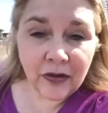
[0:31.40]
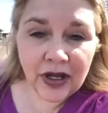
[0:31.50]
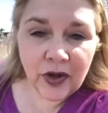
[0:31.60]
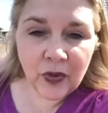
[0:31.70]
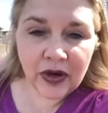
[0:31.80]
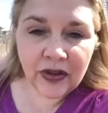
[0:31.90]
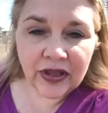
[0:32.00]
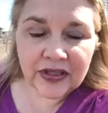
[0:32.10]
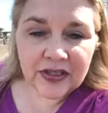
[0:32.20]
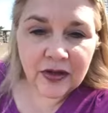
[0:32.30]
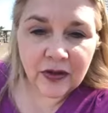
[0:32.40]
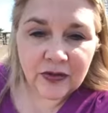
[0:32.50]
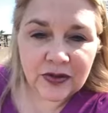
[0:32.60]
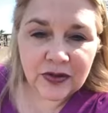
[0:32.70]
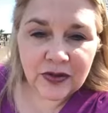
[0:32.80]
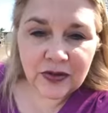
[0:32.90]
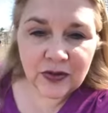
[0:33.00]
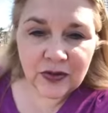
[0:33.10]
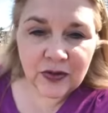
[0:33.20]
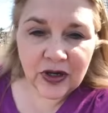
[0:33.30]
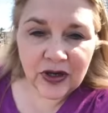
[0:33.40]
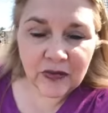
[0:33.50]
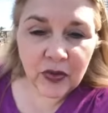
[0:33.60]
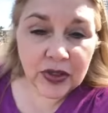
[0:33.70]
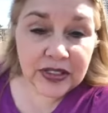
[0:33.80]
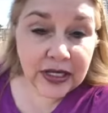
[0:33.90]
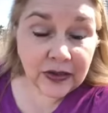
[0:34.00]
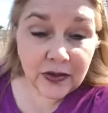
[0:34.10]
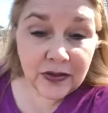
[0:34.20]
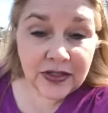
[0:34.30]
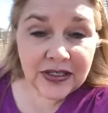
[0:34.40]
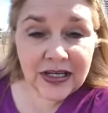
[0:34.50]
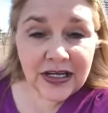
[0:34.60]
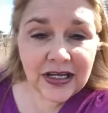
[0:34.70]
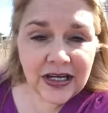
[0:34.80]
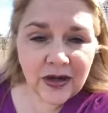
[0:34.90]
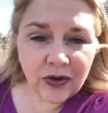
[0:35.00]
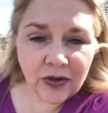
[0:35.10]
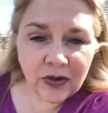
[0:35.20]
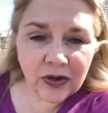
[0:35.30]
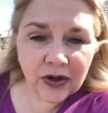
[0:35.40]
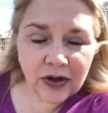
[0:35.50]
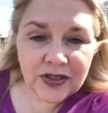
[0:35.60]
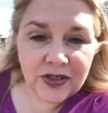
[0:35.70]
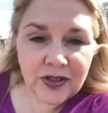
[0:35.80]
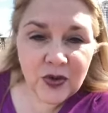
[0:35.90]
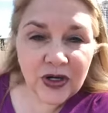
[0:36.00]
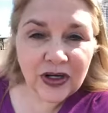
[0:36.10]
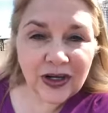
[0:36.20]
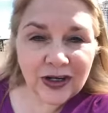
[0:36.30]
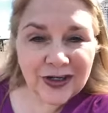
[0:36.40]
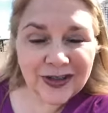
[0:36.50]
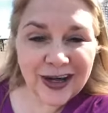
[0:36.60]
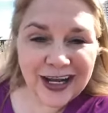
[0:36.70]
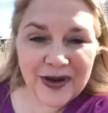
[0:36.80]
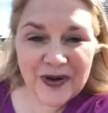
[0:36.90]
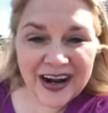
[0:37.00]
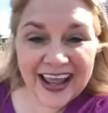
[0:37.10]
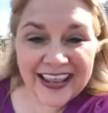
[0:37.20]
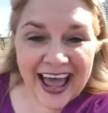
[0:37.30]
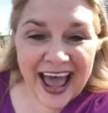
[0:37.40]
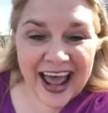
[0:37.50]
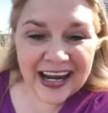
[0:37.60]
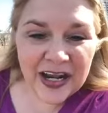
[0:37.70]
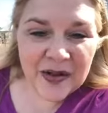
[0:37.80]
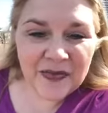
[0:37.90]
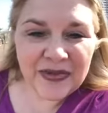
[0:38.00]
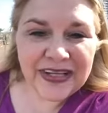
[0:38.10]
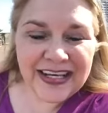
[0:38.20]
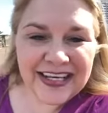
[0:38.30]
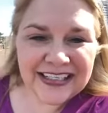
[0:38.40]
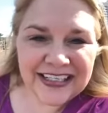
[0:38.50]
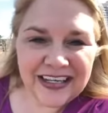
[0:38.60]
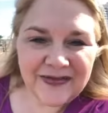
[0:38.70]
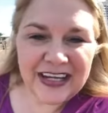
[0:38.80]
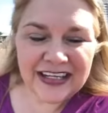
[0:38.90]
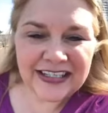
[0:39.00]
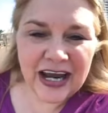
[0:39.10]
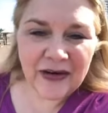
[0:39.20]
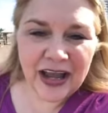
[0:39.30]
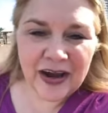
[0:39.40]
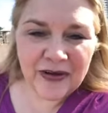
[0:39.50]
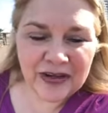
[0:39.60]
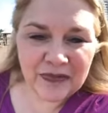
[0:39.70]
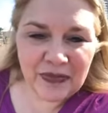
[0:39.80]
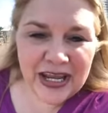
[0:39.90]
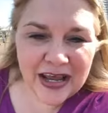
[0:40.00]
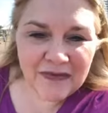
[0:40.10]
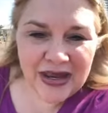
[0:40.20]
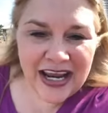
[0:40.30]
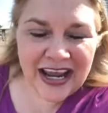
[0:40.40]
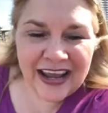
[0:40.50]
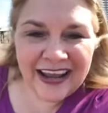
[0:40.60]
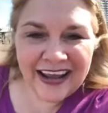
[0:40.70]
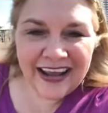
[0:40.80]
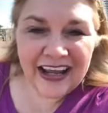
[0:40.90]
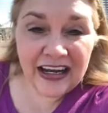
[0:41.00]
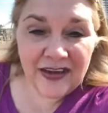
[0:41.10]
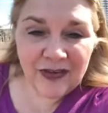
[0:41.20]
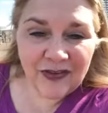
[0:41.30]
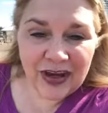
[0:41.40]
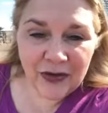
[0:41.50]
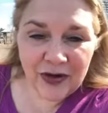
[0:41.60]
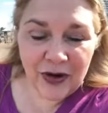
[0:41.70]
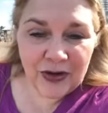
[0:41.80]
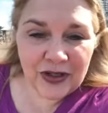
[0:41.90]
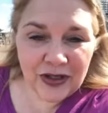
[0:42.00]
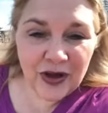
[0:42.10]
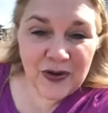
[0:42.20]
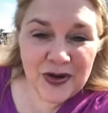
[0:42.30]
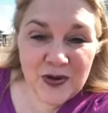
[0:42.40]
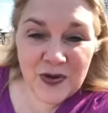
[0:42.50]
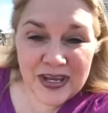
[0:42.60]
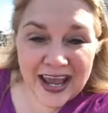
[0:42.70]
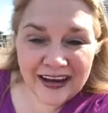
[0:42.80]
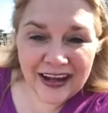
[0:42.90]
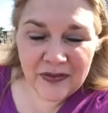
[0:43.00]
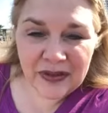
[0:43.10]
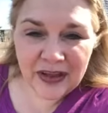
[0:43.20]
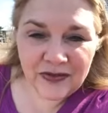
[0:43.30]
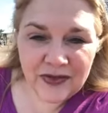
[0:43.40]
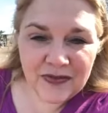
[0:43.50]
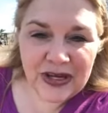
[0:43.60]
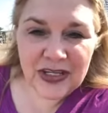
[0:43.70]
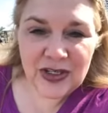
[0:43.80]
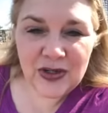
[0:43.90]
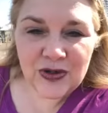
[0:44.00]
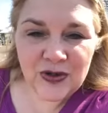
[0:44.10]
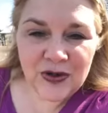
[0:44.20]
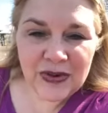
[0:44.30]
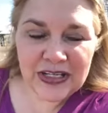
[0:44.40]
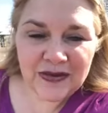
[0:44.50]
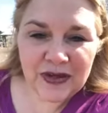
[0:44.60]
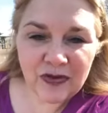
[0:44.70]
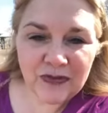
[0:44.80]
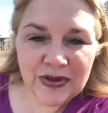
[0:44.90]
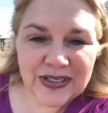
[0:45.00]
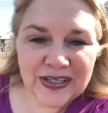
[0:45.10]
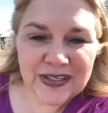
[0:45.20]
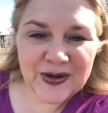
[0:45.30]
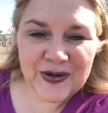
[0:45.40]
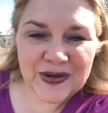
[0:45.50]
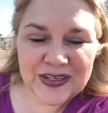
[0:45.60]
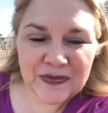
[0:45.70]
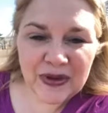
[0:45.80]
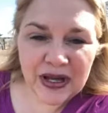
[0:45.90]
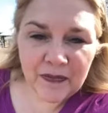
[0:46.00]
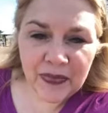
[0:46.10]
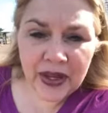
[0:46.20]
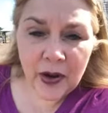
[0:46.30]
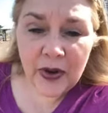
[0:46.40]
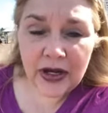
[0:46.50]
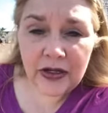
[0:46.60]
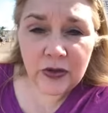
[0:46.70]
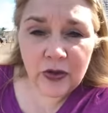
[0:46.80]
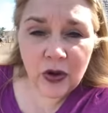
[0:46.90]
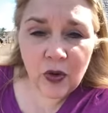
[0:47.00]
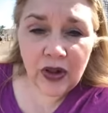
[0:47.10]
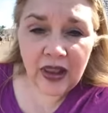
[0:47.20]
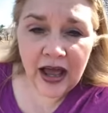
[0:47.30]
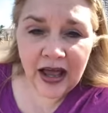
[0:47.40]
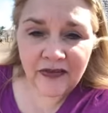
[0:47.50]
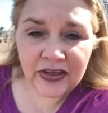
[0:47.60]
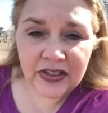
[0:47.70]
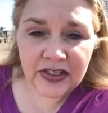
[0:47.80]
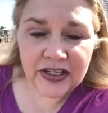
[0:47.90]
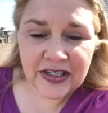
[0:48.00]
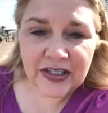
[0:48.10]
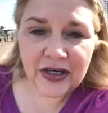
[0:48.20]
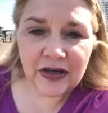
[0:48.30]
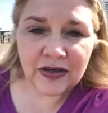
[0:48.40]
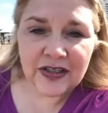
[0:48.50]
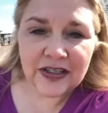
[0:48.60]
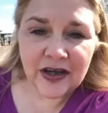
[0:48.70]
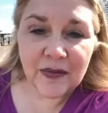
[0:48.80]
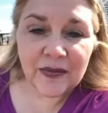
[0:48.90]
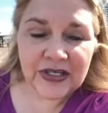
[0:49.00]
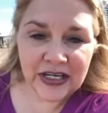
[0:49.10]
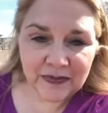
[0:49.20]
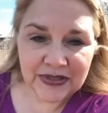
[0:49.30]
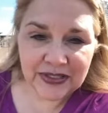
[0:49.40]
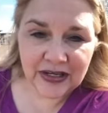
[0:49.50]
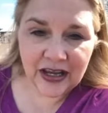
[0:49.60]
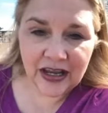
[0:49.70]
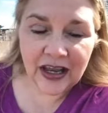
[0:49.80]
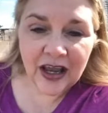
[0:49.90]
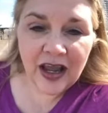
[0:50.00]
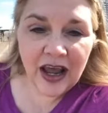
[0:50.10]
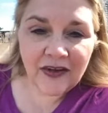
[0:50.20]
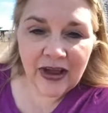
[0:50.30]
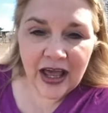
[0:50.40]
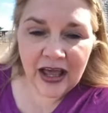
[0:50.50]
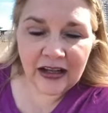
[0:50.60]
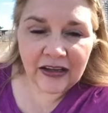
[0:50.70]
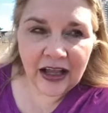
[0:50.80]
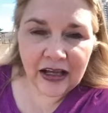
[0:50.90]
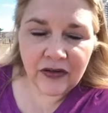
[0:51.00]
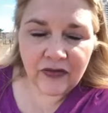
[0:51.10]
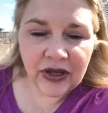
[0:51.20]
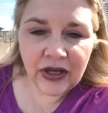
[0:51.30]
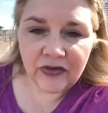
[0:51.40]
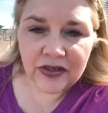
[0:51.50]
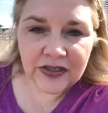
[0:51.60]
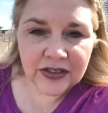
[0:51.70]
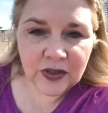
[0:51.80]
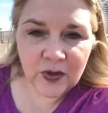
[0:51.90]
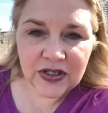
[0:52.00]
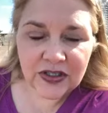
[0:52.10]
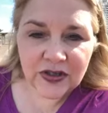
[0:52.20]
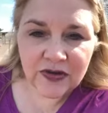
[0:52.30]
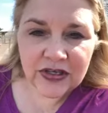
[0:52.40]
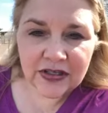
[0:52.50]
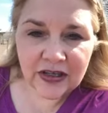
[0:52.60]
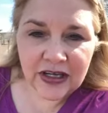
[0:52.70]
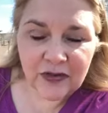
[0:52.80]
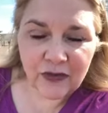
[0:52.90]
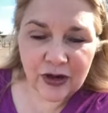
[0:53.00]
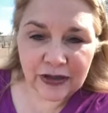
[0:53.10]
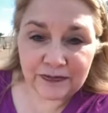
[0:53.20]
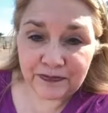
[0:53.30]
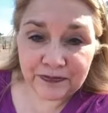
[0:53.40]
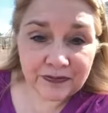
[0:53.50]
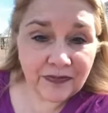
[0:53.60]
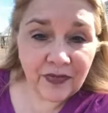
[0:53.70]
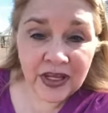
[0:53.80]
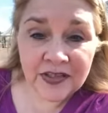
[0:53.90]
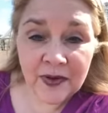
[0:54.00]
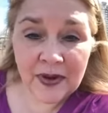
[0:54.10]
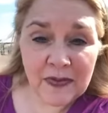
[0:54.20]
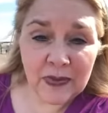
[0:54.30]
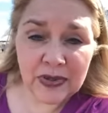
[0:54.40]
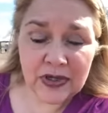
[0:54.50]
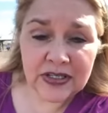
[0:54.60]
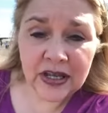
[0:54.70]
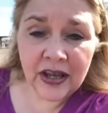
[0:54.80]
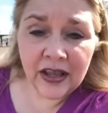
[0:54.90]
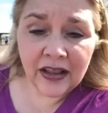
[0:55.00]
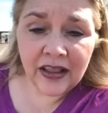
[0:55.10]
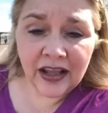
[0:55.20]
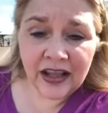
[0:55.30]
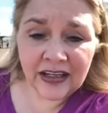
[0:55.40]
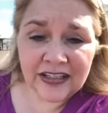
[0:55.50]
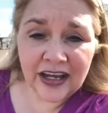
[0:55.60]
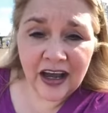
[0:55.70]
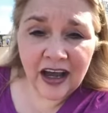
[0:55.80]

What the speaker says: anywhere that's close to Port St. Lucie or Stewart or anywhere like that, please give me a shout out and PM me. And even if I don't know you yet, I would love to meet some different business owners. But I wanted to go live and just share some tips today. I've had like 5 or 6 questions recently from some of my members that